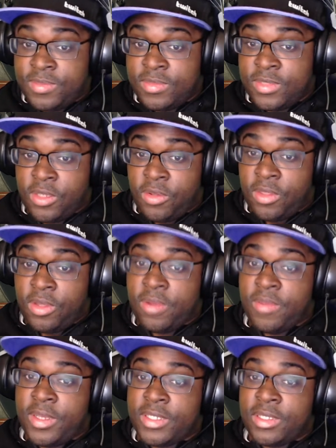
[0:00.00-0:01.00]
So there are
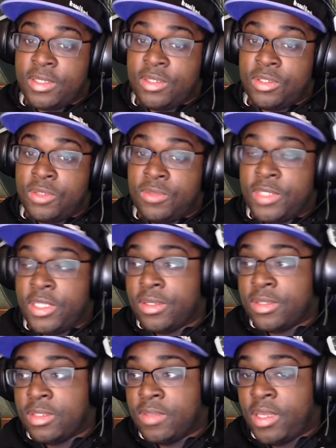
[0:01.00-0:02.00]
basically 2
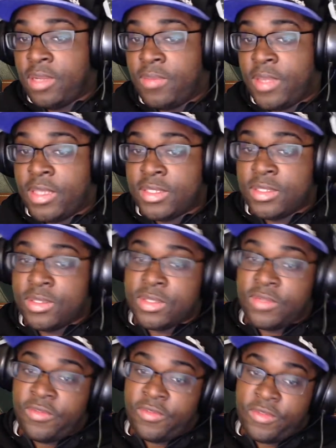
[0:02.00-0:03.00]
tiers of the battle pass. There's the
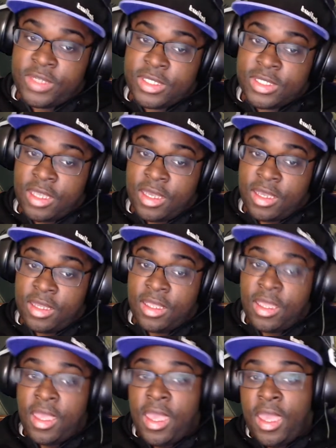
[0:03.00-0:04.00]
free side,
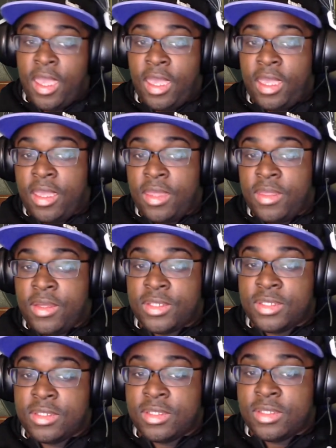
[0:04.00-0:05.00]
and
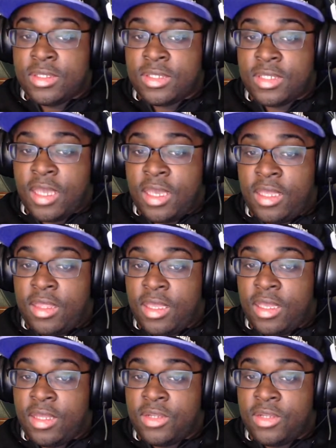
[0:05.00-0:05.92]
there's the side that